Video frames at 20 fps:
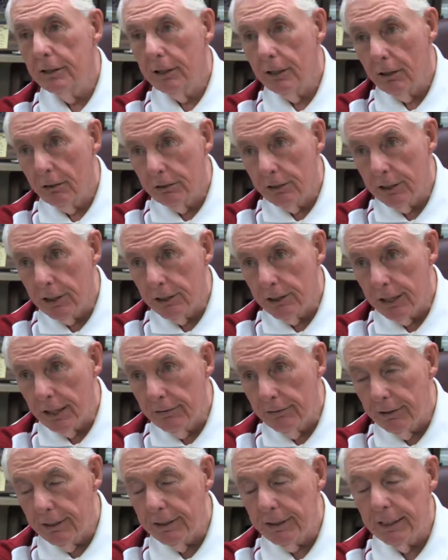coach the
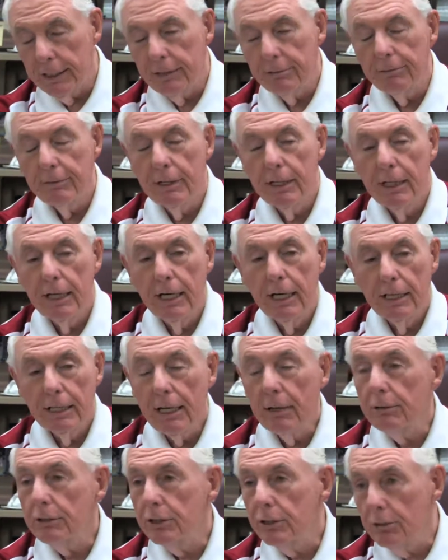JV team.
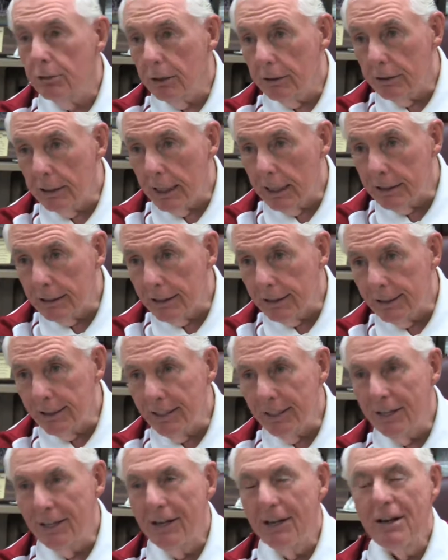That was $200 a
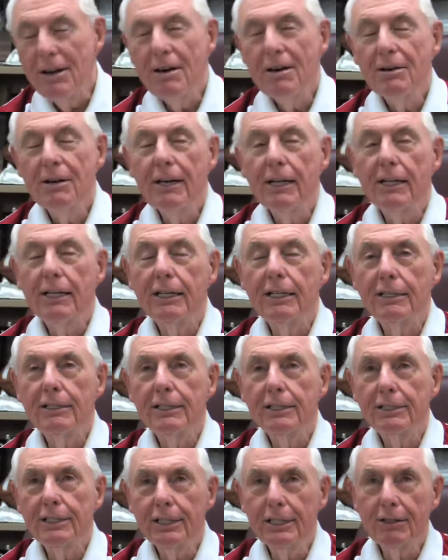year,
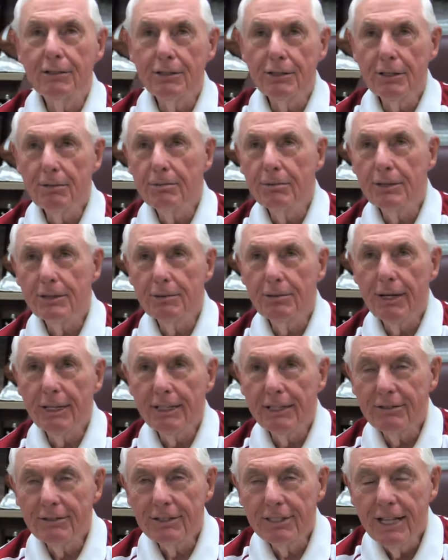just to give you some
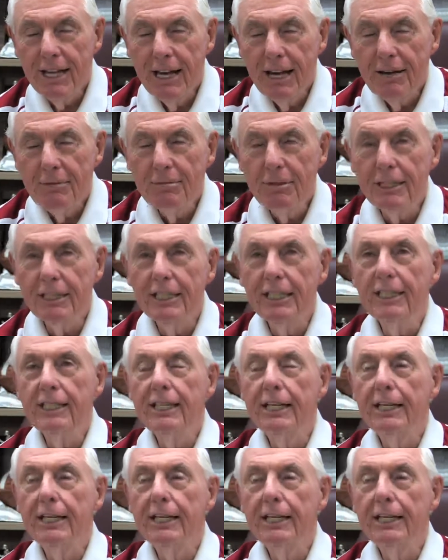perspectives. But